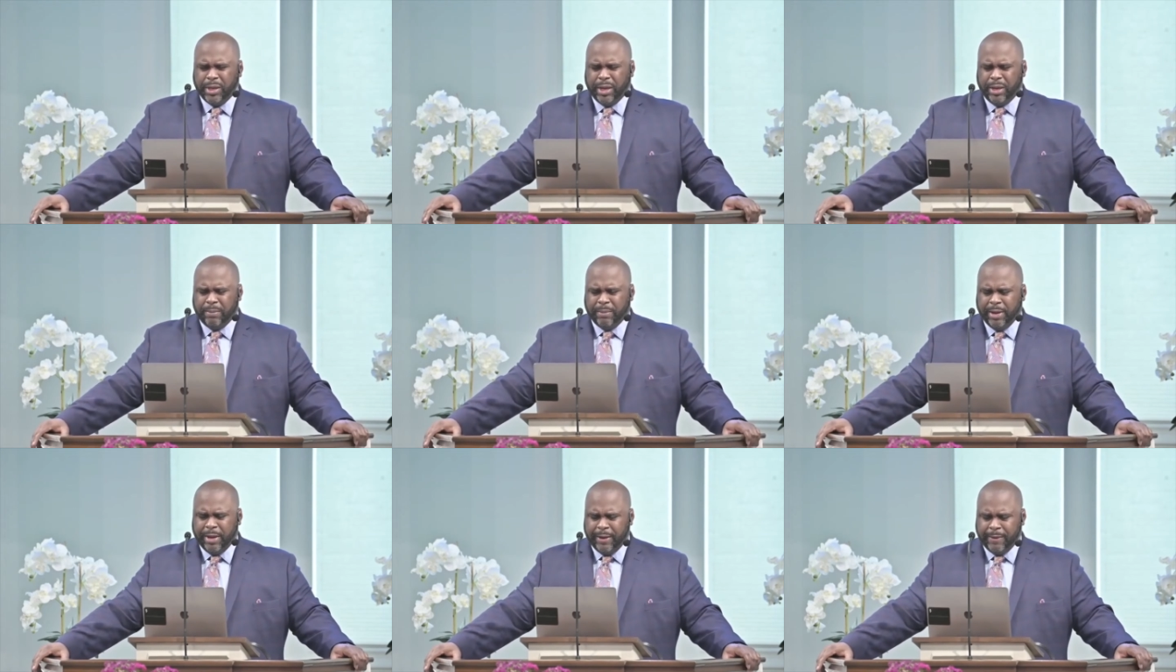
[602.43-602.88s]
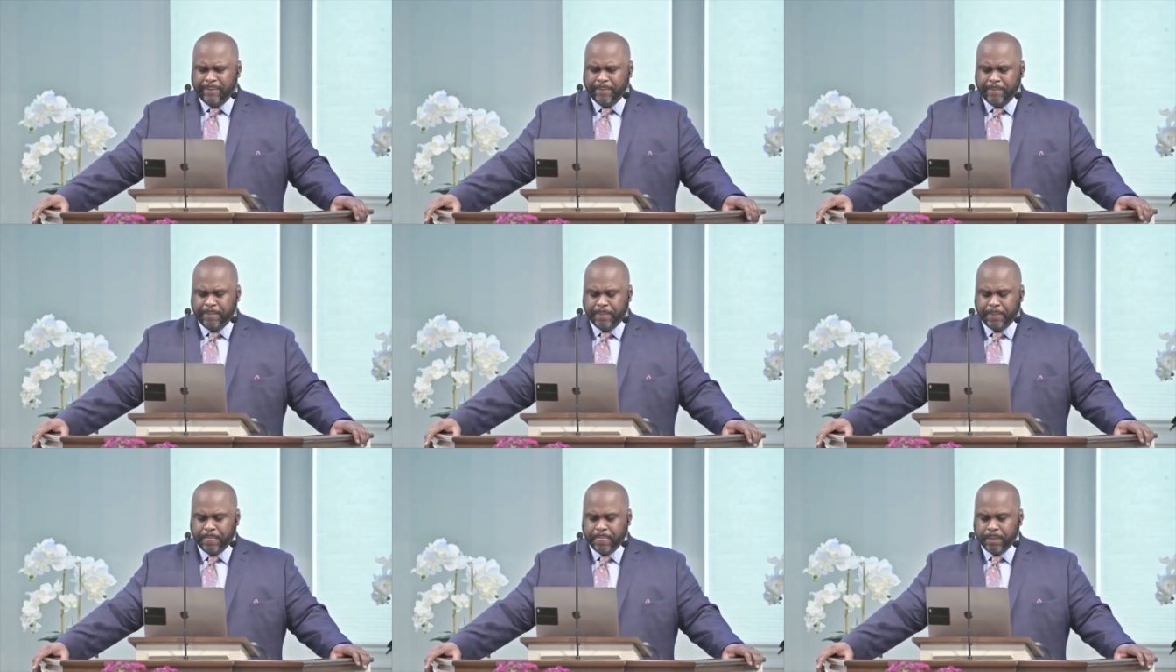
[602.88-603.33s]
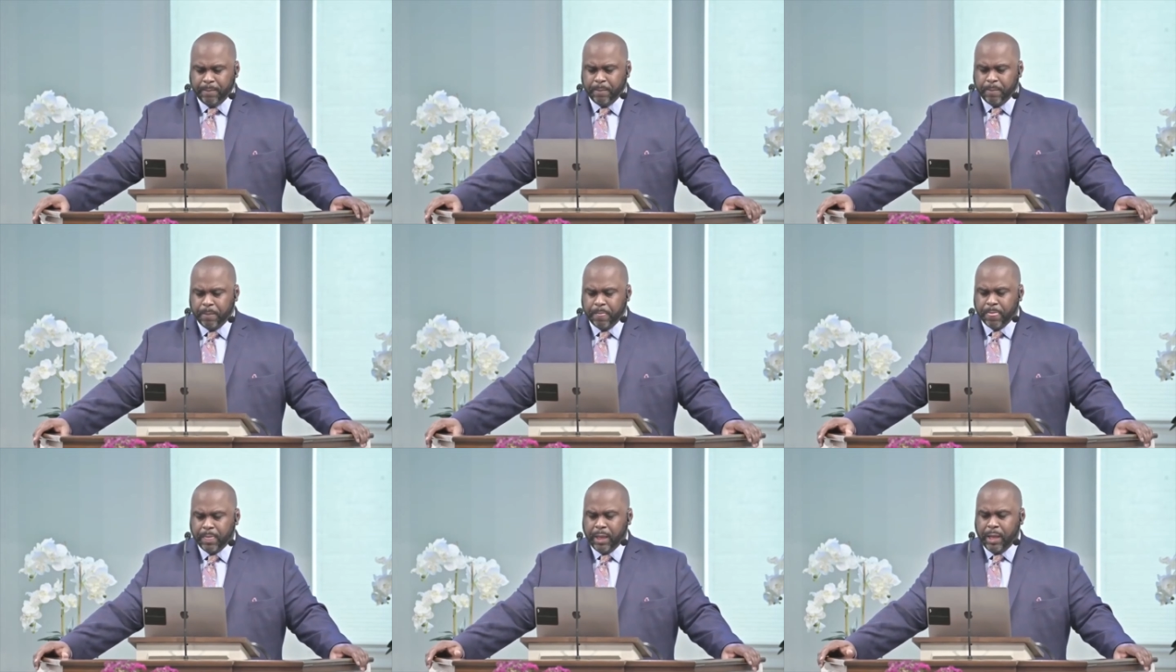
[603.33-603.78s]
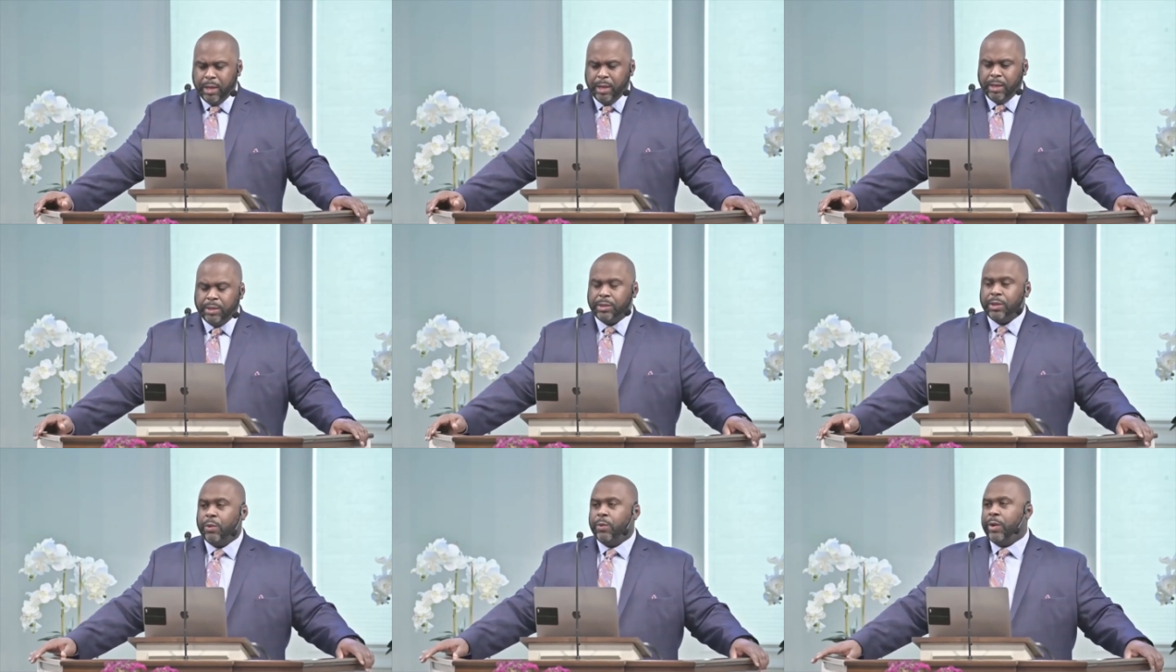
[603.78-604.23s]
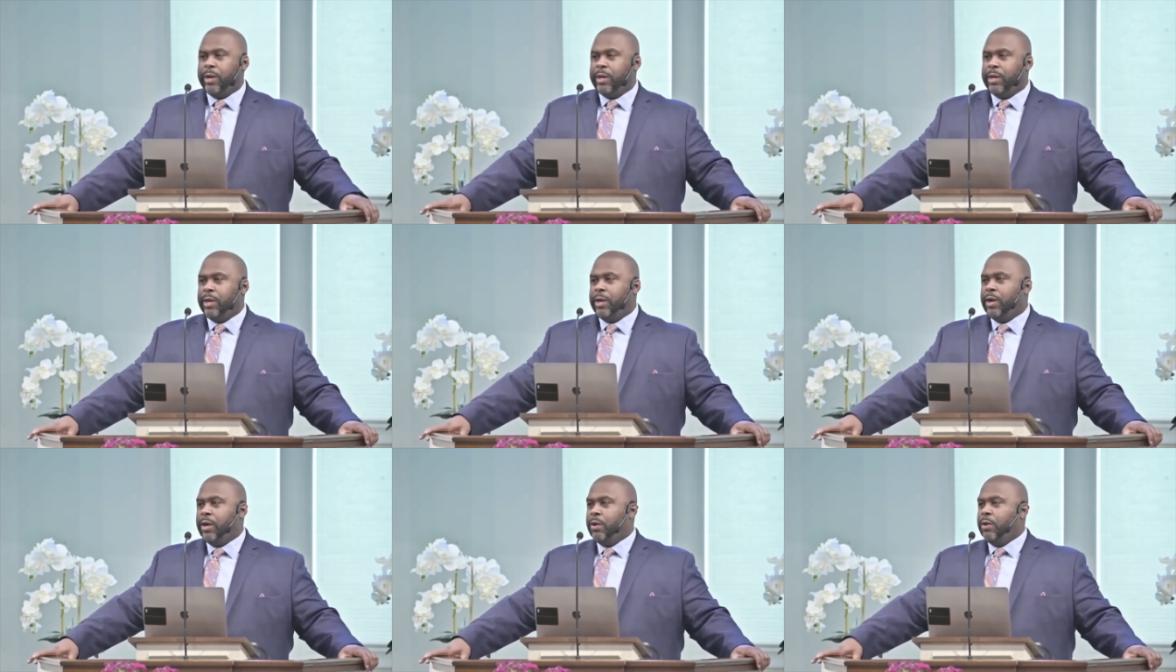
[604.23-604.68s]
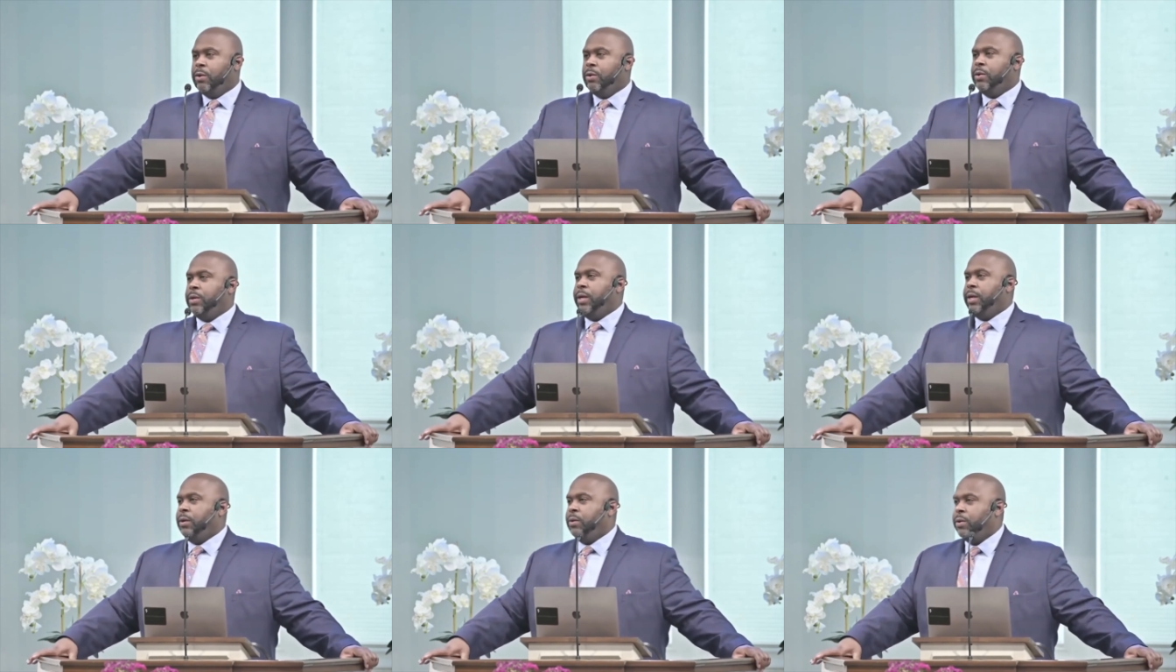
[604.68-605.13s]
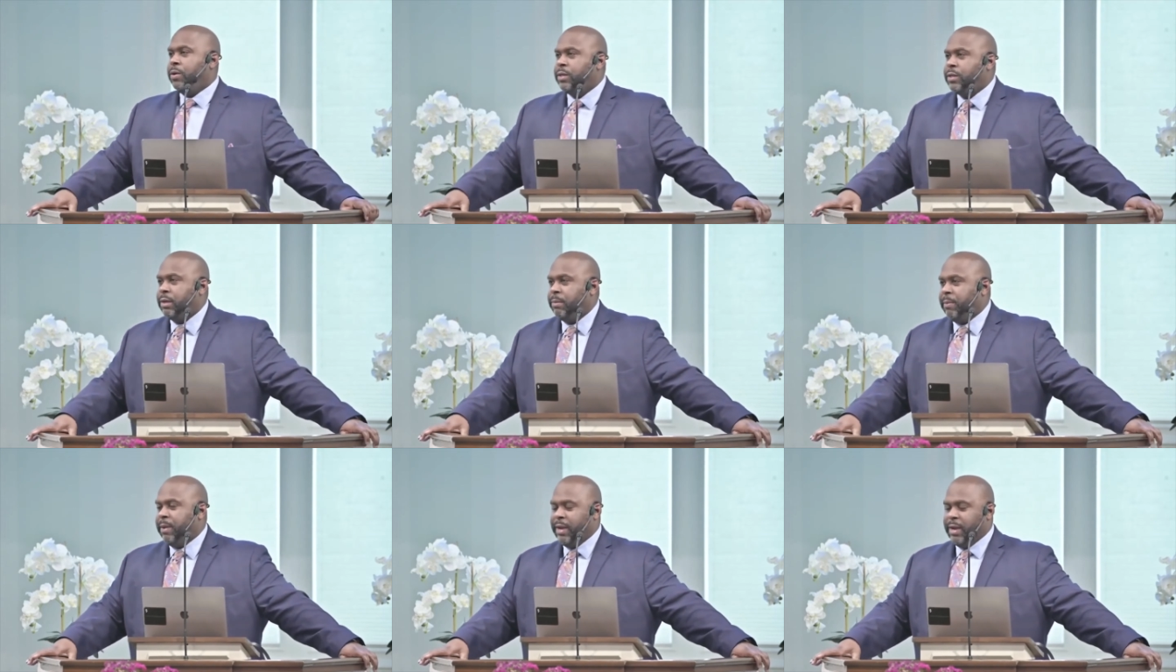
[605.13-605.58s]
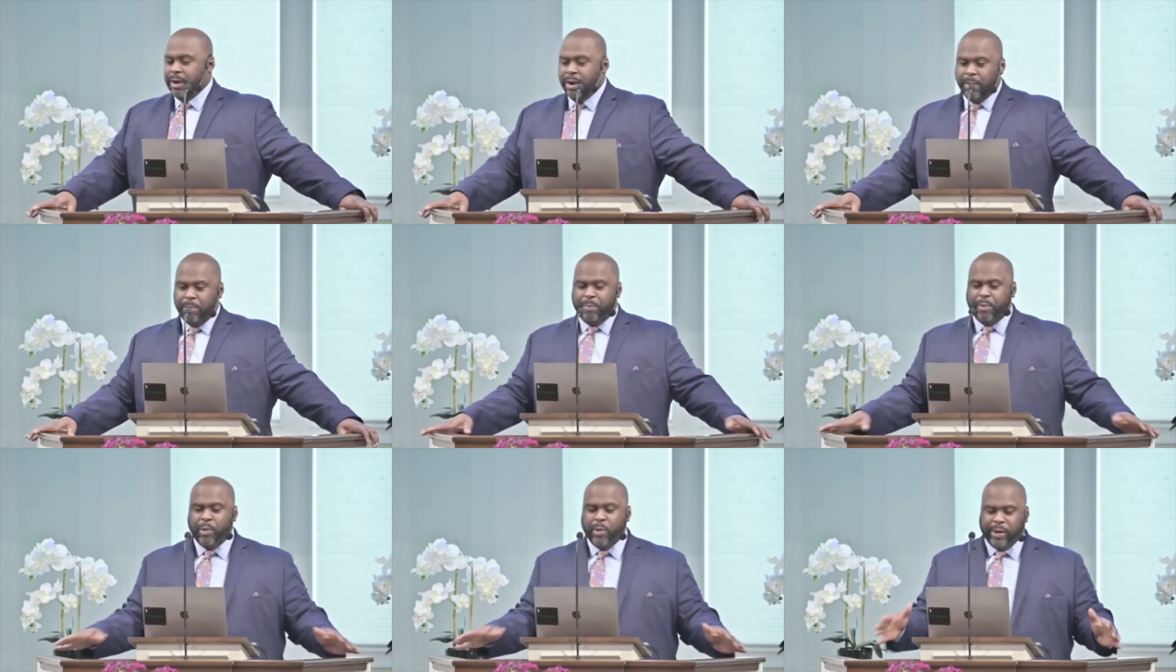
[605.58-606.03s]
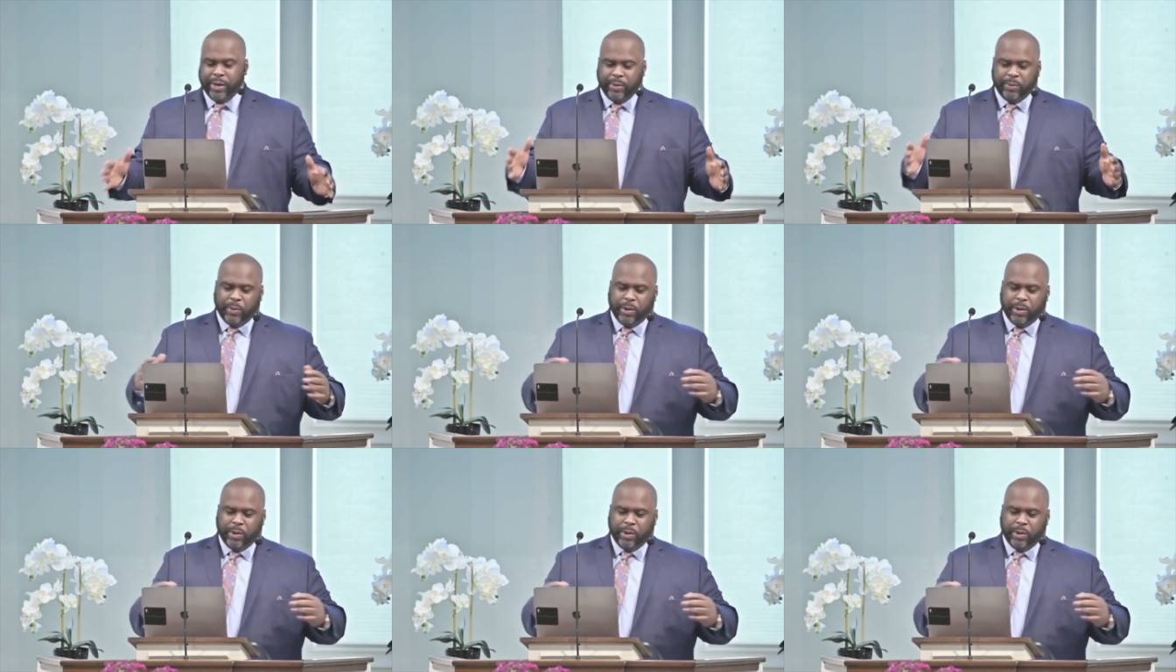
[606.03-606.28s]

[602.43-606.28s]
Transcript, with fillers: Amen. So we're going to go in order to make our point.